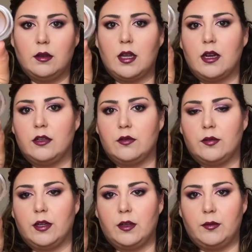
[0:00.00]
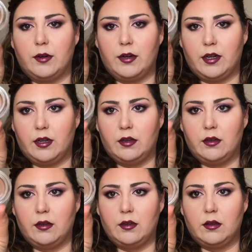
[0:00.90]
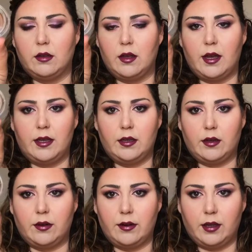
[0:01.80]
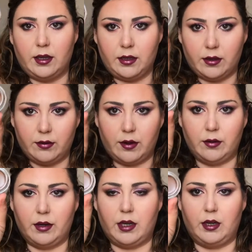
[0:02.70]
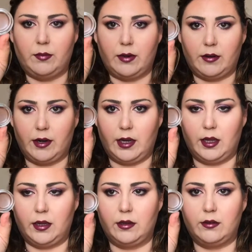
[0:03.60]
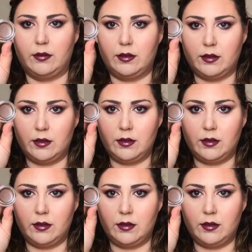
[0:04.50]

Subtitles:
That is really pretty. I currently don't own any brown eyeliners.